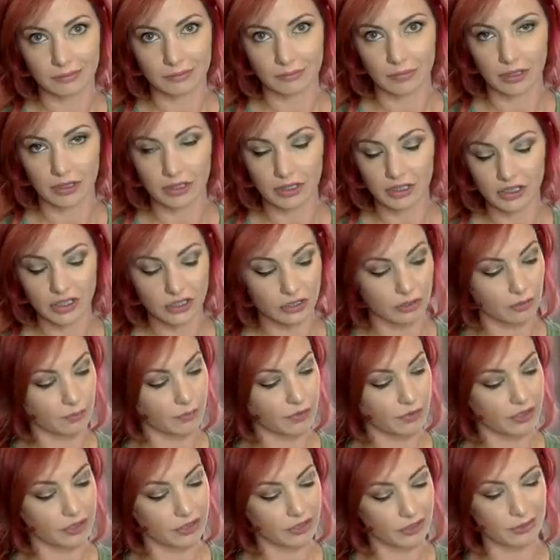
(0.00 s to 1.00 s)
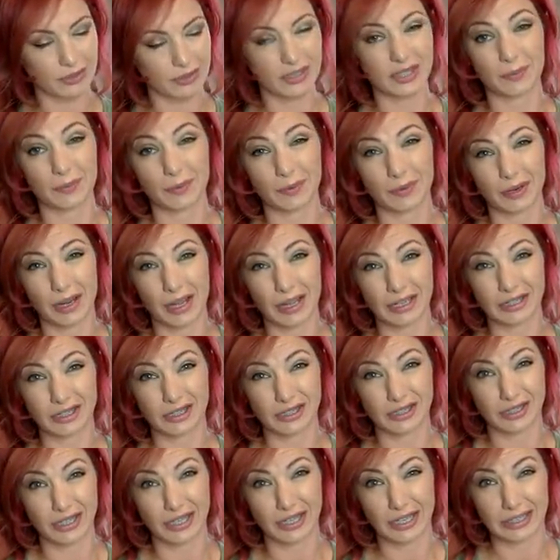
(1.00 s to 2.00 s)
polish, so I'm going to do a separate rag
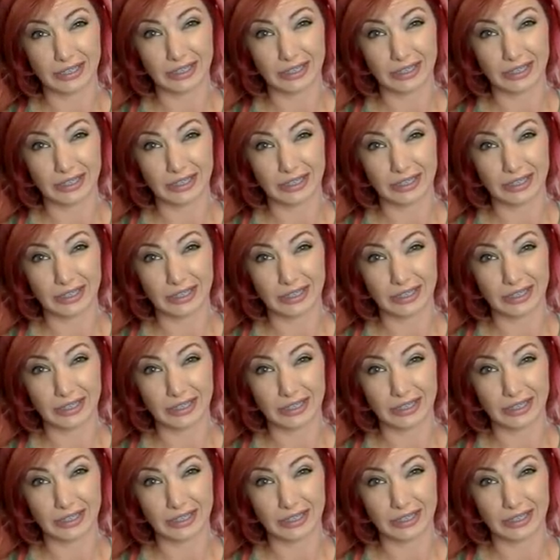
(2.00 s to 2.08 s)
just in